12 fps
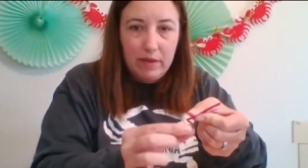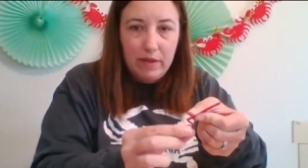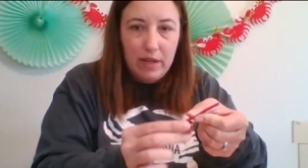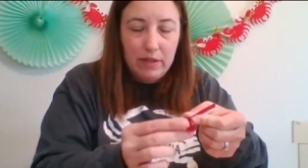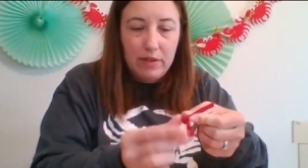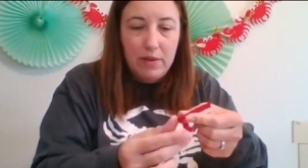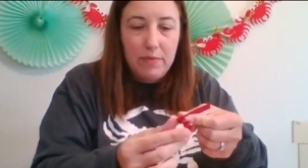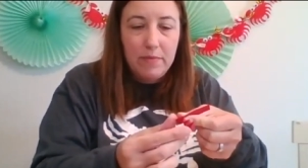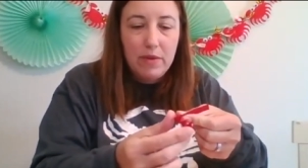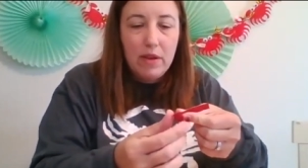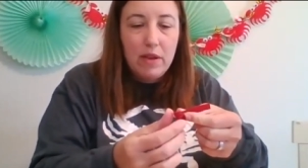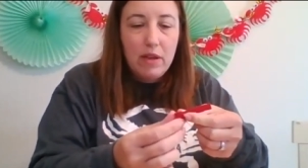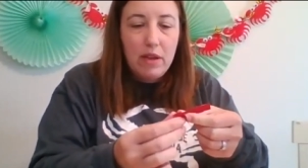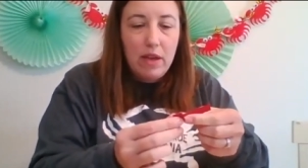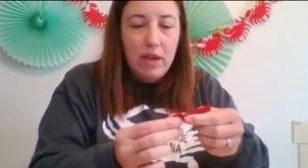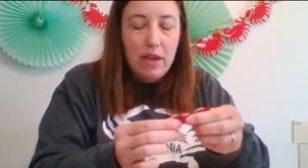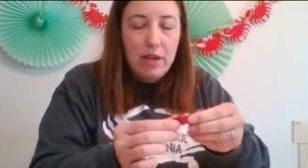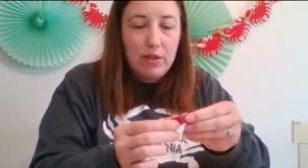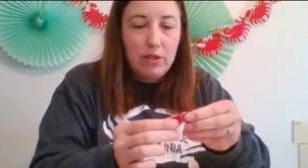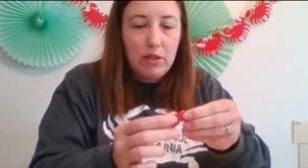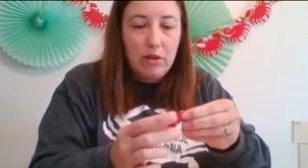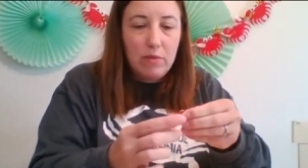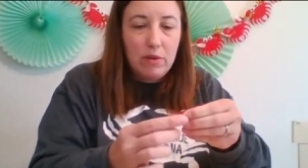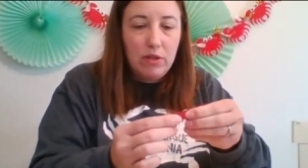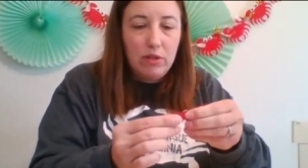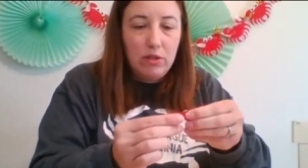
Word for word: Like so. And you're gonna wanna